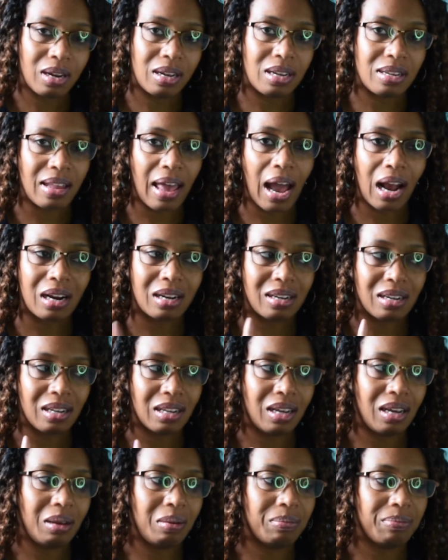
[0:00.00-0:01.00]
is
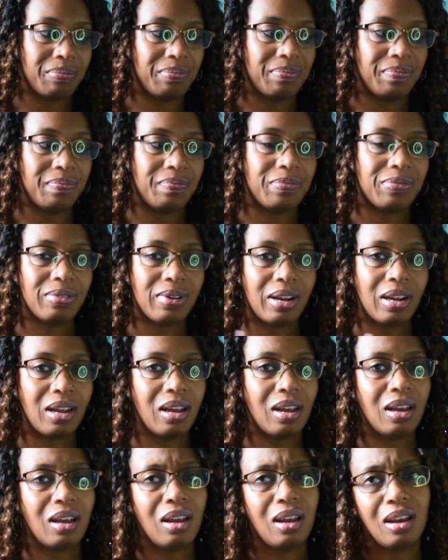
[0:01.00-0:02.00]
actually
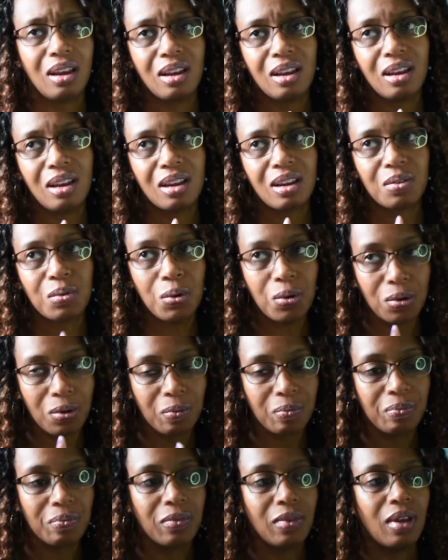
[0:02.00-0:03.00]
pretty cool,
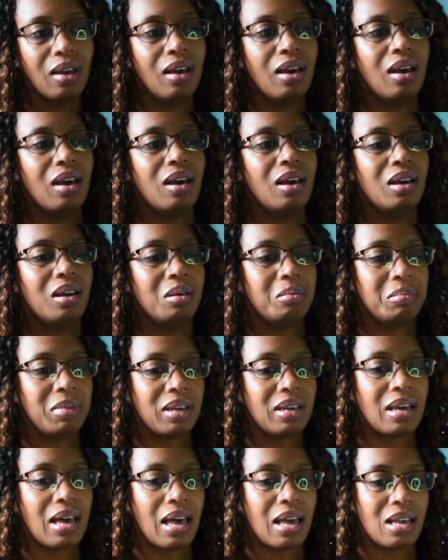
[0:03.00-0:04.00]

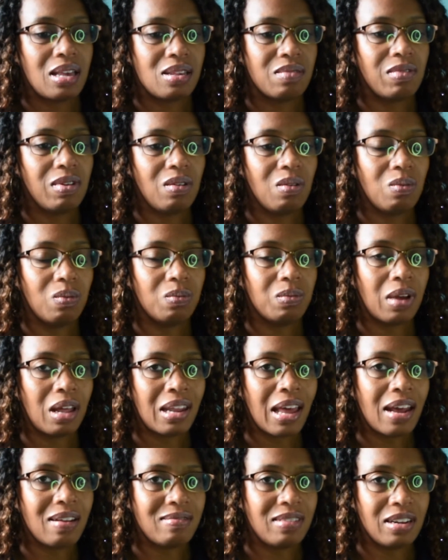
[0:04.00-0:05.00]
because a
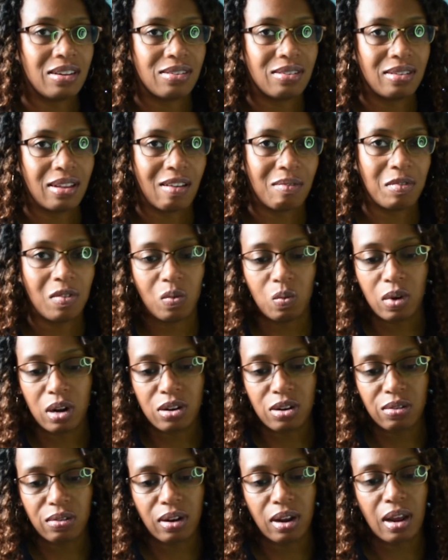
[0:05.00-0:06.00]
lot of teachers have been
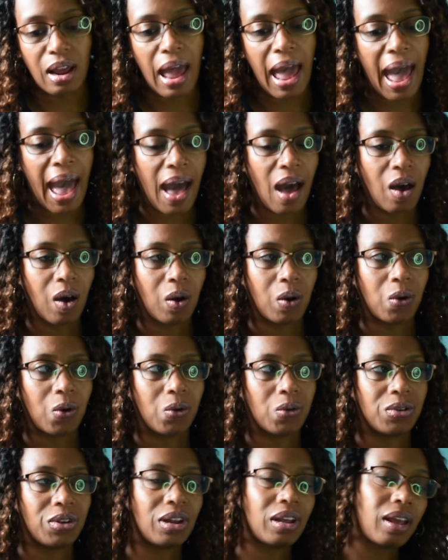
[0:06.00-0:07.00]
wondering
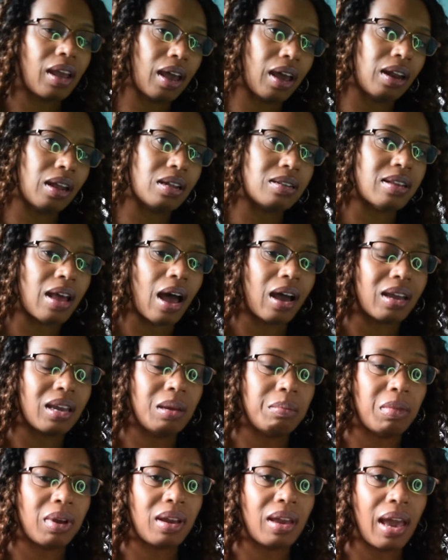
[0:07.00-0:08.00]
how to get a
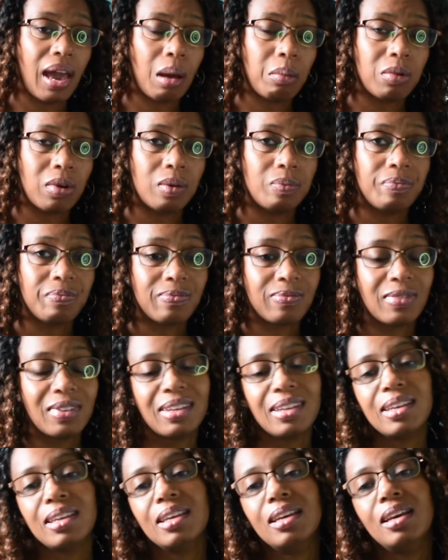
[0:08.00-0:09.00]
document camera.
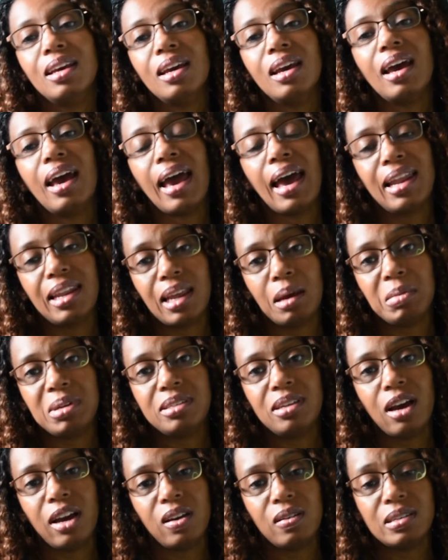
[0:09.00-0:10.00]
And let me
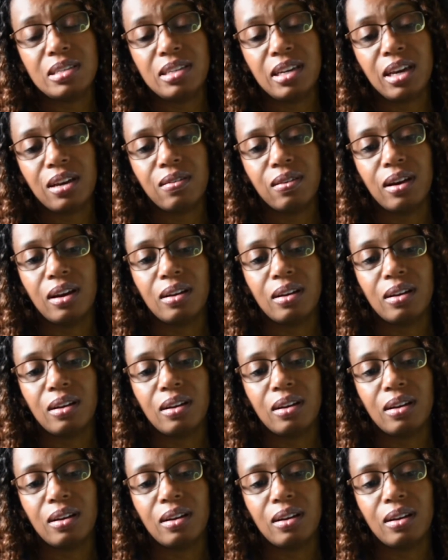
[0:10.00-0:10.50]
tell you a secret.